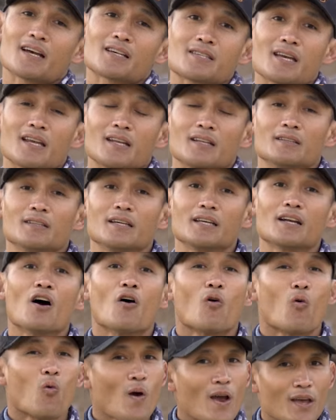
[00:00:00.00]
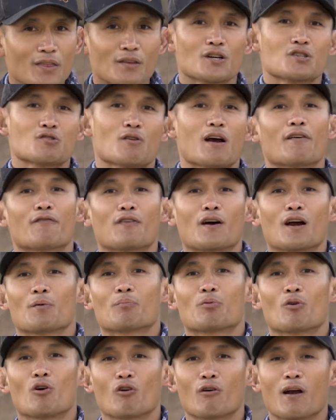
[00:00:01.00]
X10 Elite with our dry fire
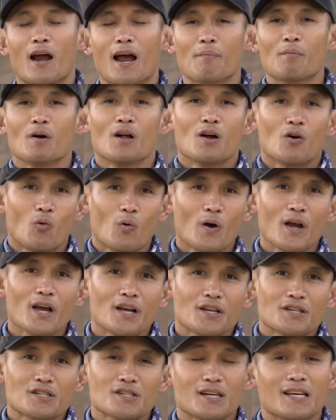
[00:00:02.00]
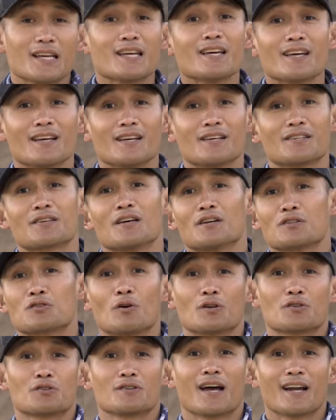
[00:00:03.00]
program, which is
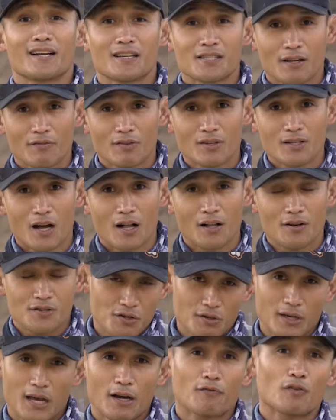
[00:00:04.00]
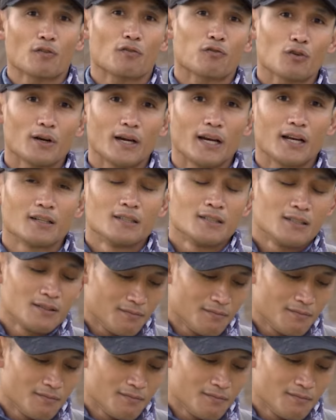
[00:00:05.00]
$297 and you get it for free,